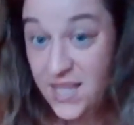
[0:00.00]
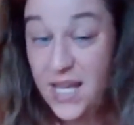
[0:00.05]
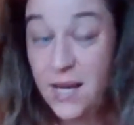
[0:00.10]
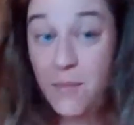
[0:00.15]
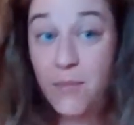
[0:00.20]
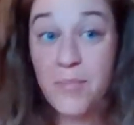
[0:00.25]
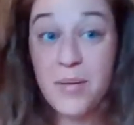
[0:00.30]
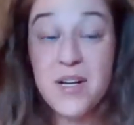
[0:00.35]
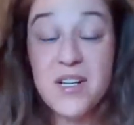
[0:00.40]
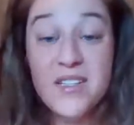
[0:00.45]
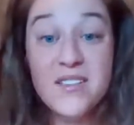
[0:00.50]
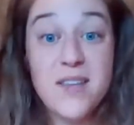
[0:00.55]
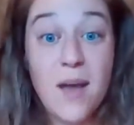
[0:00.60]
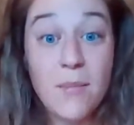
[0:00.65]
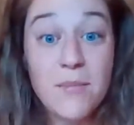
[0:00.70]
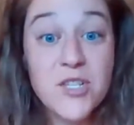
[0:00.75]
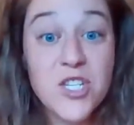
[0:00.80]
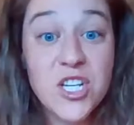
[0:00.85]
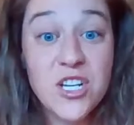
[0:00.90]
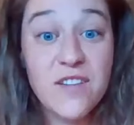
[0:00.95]
that
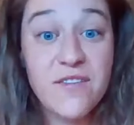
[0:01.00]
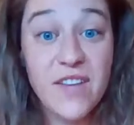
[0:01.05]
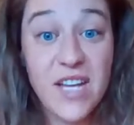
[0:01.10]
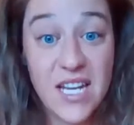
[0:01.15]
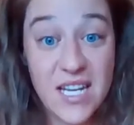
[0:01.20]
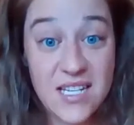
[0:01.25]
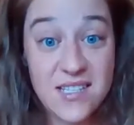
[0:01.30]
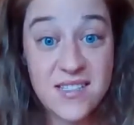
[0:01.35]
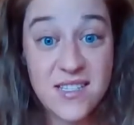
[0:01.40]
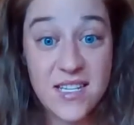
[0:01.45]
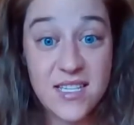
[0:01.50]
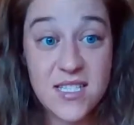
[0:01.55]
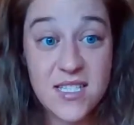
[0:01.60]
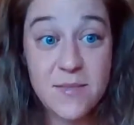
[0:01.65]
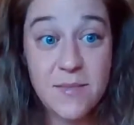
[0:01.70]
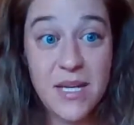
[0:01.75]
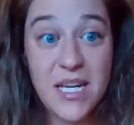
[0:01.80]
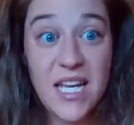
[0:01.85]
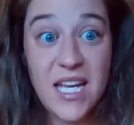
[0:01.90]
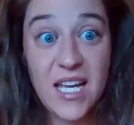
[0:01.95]
presumption of
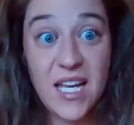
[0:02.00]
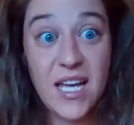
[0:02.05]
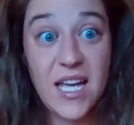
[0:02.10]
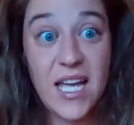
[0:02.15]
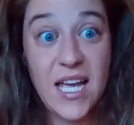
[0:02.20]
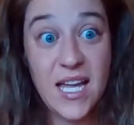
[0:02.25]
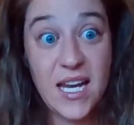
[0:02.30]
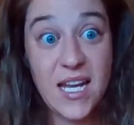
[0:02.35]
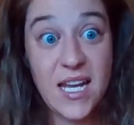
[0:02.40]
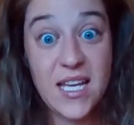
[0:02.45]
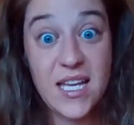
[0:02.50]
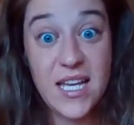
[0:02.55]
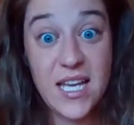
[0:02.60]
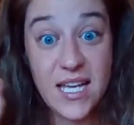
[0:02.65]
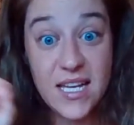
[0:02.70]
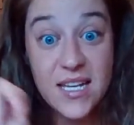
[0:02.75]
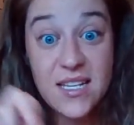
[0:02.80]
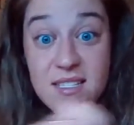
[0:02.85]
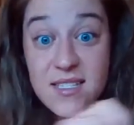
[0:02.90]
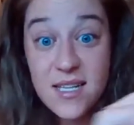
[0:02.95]
innocence, meaning
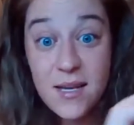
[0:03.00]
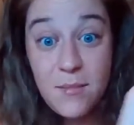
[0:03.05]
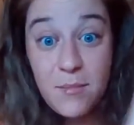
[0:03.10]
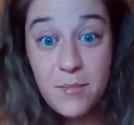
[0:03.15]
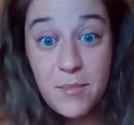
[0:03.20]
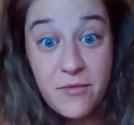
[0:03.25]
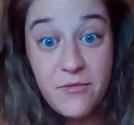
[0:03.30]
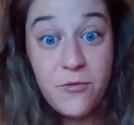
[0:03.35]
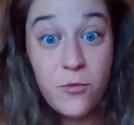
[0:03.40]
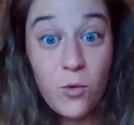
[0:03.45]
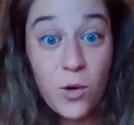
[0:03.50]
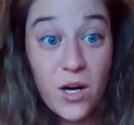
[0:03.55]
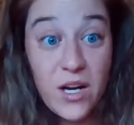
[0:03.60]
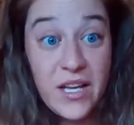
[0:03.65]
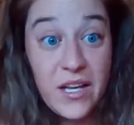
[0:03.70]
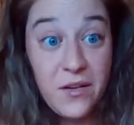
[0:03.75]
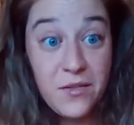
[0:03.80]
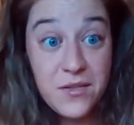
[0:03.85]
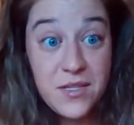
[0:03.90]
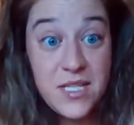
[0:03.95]
innocent
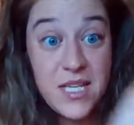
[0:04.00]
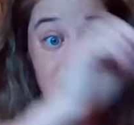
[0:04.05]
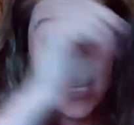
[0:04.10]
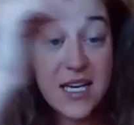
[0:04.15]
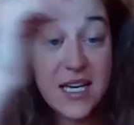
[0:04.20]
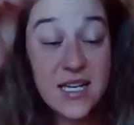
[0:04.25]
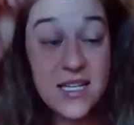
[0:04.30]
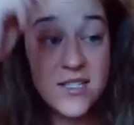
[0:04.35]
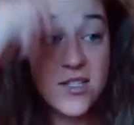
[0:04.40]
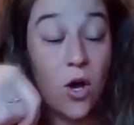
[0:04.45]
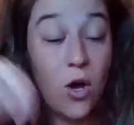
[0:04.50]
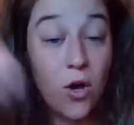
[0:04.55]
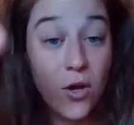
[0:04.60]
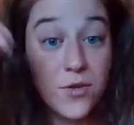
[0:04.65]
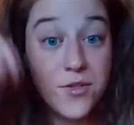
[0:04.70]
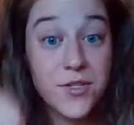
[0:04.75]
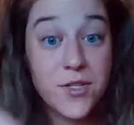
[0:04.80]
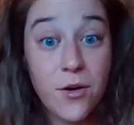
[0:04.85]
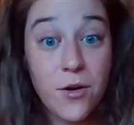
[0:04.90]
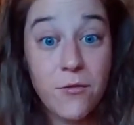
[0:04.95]
before guilty, is
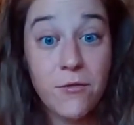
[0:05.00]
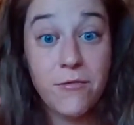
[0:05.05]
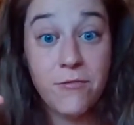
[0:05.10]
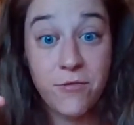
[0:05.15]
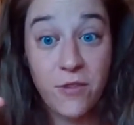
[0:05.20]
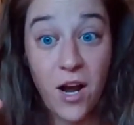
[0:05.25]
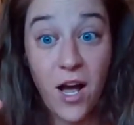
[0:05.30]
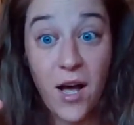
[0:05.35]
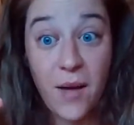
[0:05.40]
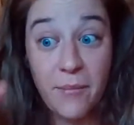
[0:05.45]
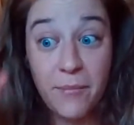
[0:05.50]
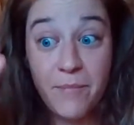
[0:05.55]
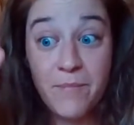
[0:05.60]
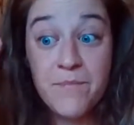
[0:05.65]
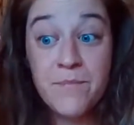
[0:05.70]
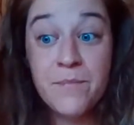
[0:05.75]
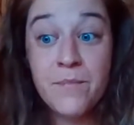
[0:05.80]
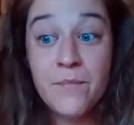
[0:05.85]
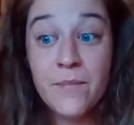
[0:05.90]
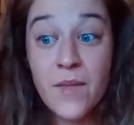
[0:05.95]
also from